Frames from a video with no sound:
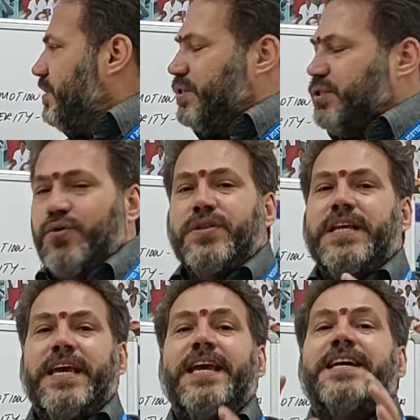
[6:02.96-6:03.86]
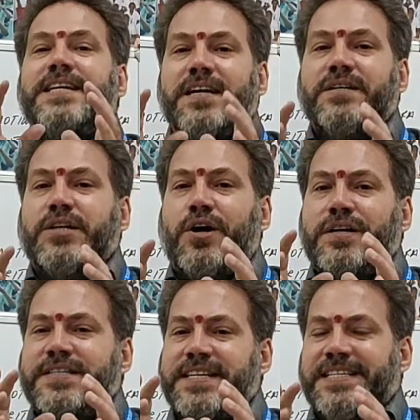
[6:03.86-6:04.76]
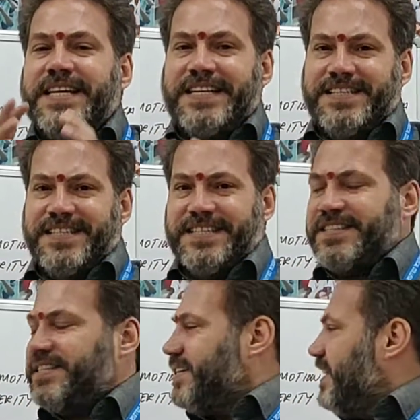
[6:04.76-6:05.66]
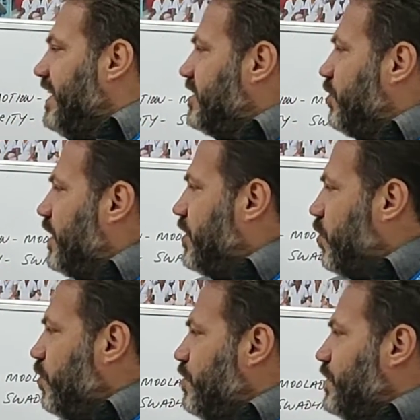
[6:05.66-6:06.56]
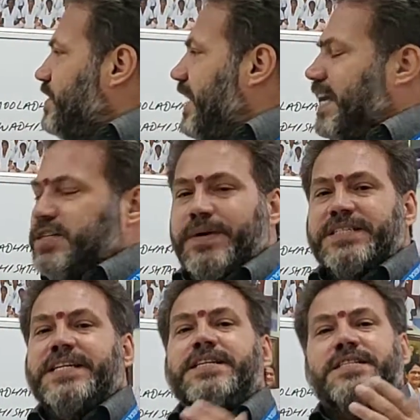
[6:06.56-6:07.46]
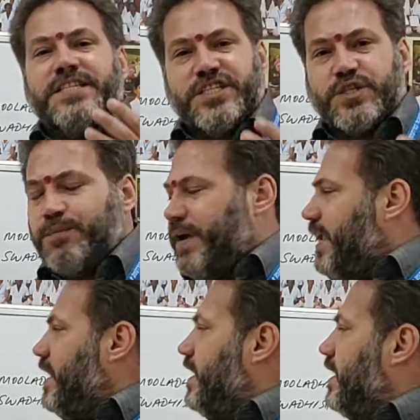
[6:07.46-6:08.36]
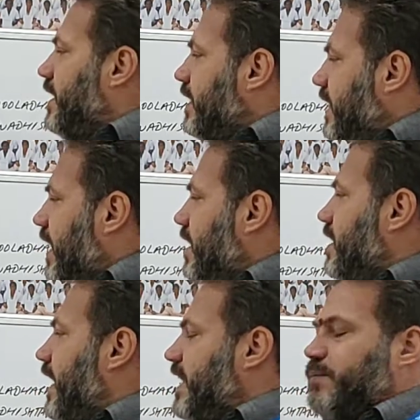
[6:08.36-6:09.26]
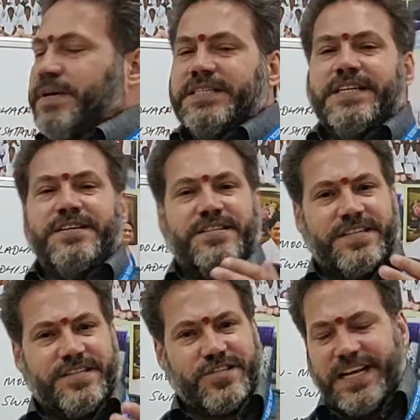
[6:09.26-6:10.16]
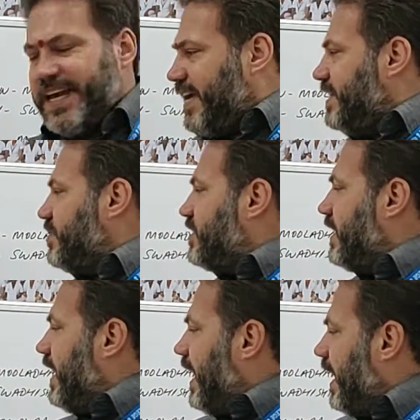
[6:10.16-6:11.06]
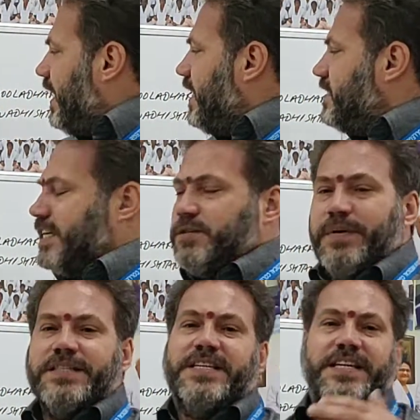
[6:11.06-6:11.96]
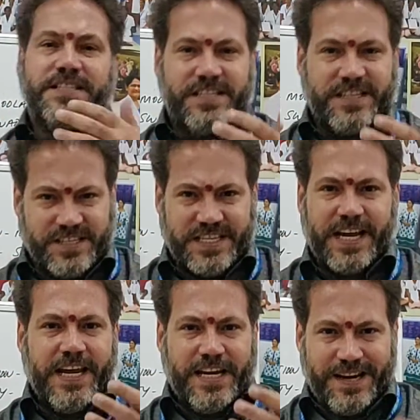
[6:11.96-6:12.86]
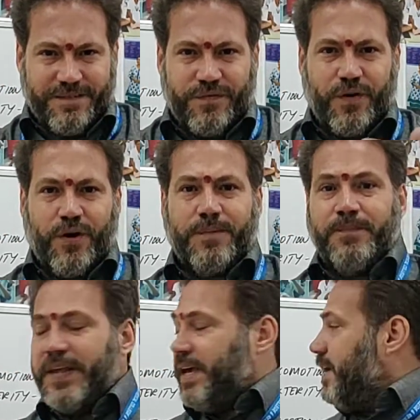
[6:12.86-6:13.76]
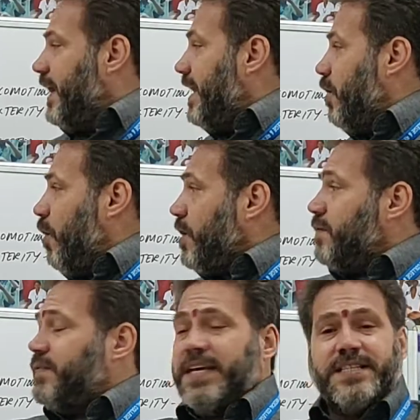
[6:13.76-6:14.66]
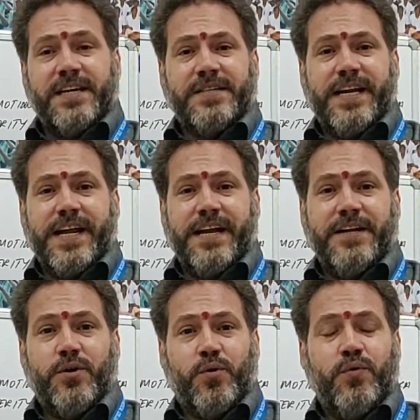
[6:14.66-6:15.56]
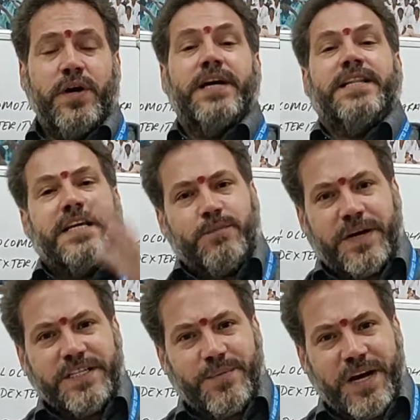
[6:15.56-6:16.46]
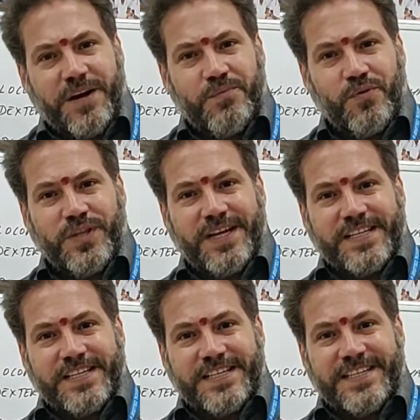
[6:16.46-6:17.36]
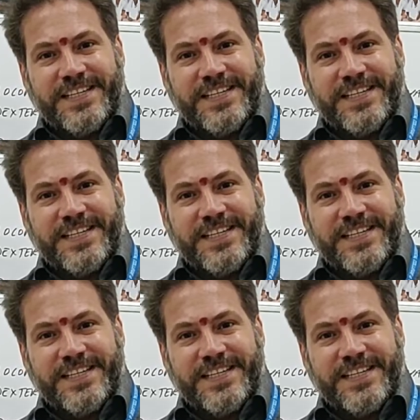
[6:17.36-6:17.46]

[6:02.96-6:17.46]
through the gross senses. So the nose experiences smell, tongue experiences taste, eyes experiences sight and form, and all of these are related to these Pancha Maha Bhutas.